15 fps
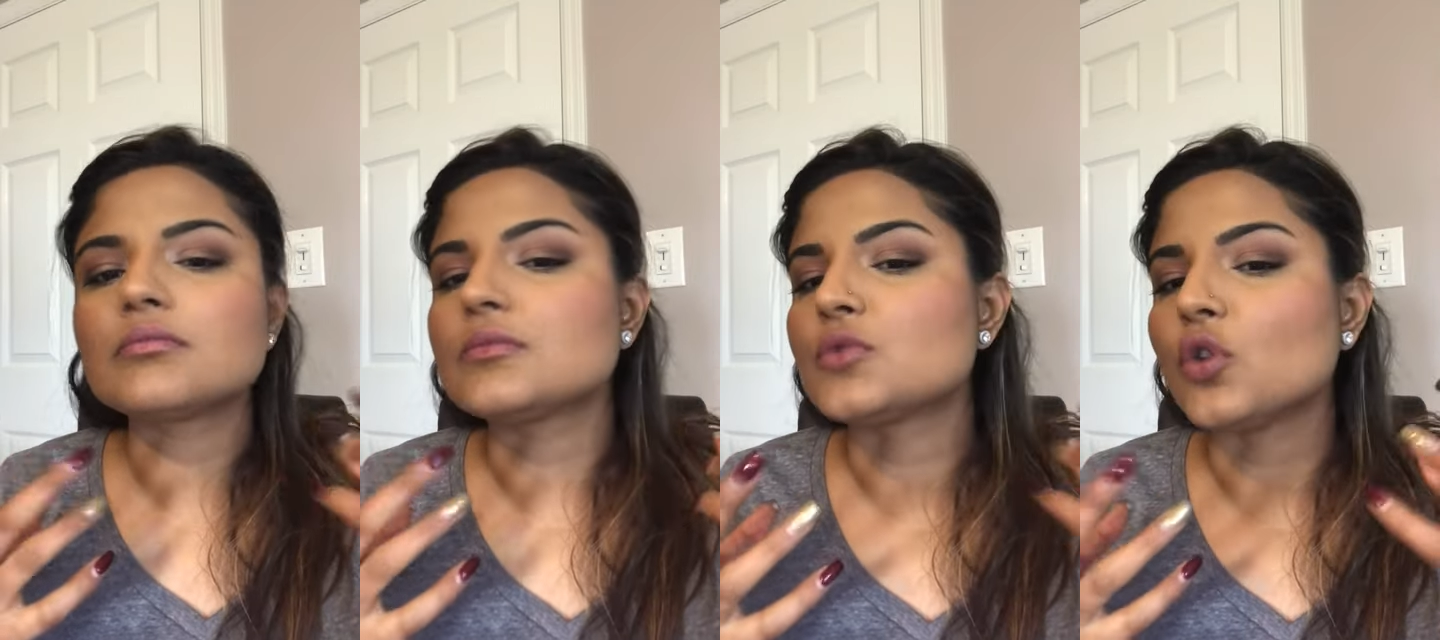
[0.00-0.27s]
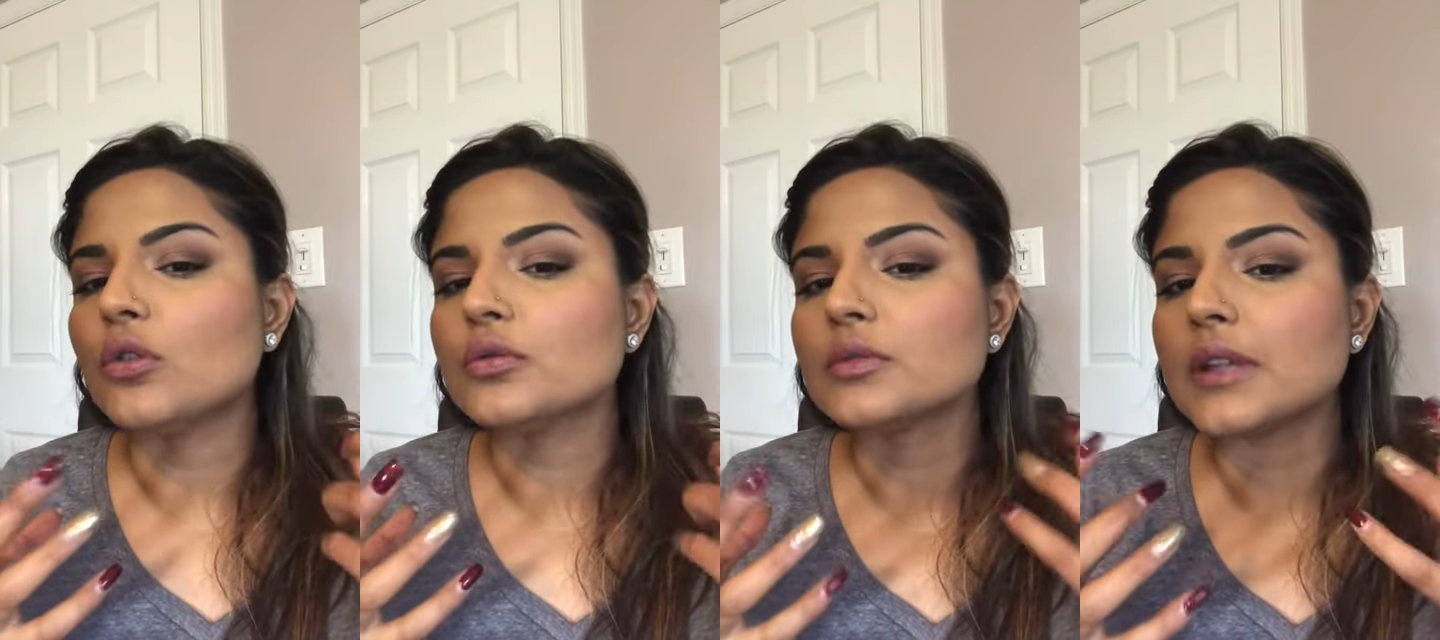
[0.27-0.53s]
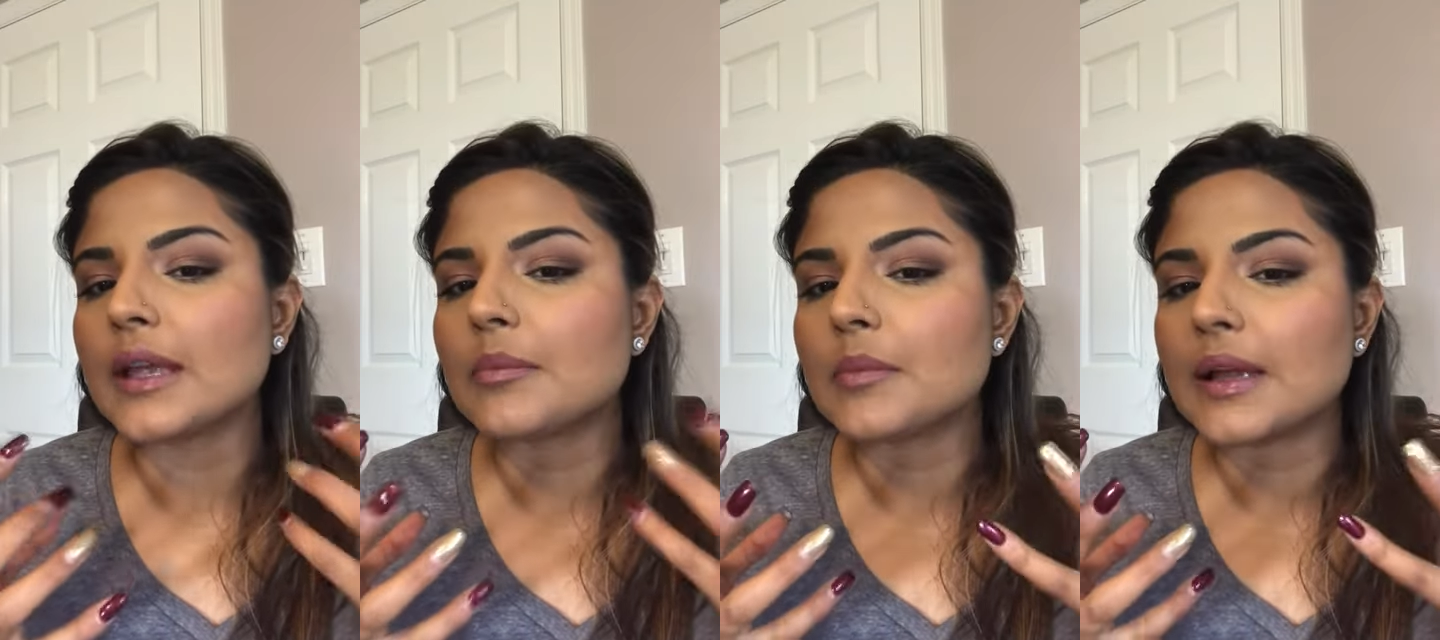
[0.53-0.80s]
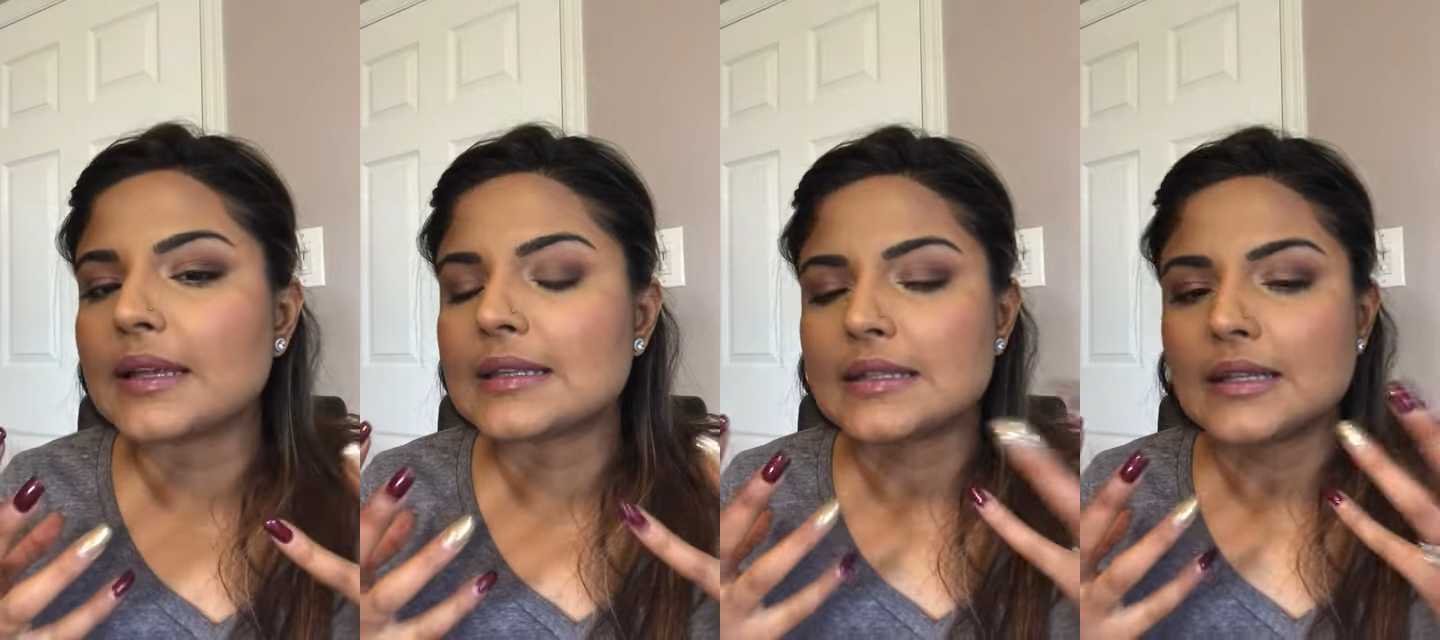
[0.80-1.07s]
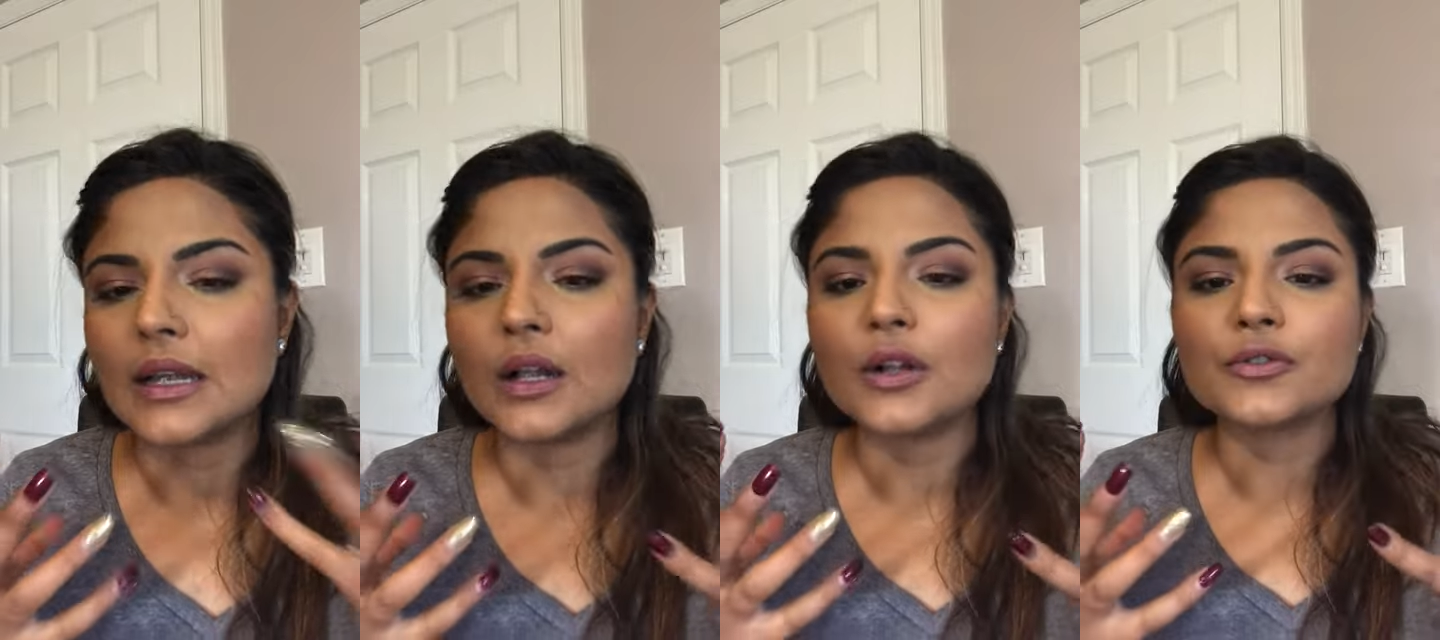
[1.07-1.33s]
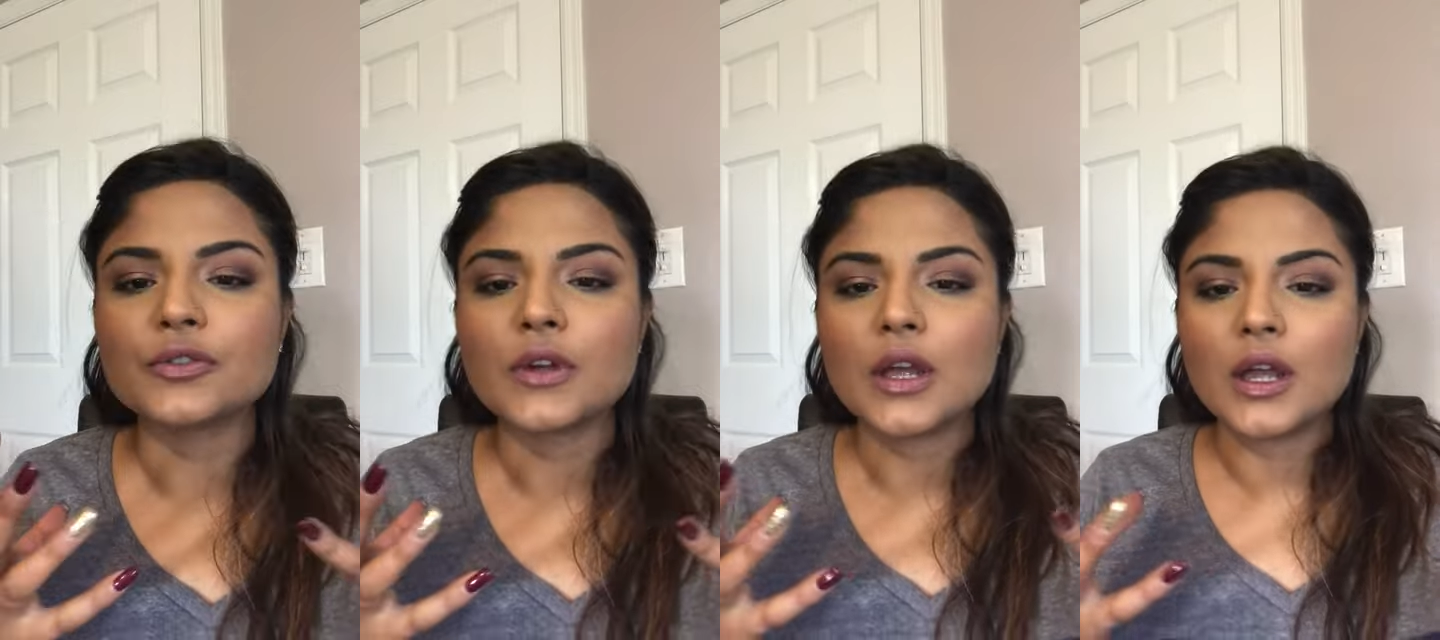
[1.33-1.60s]
tone like
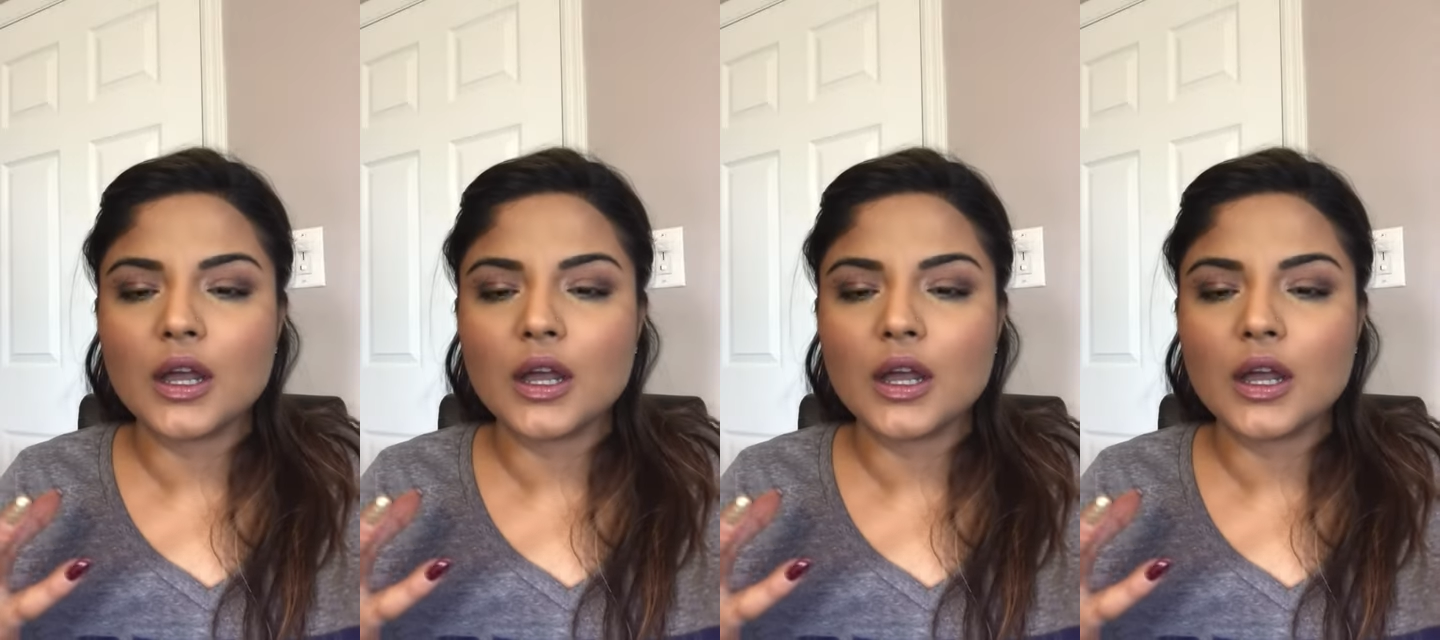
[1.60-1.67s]
myself,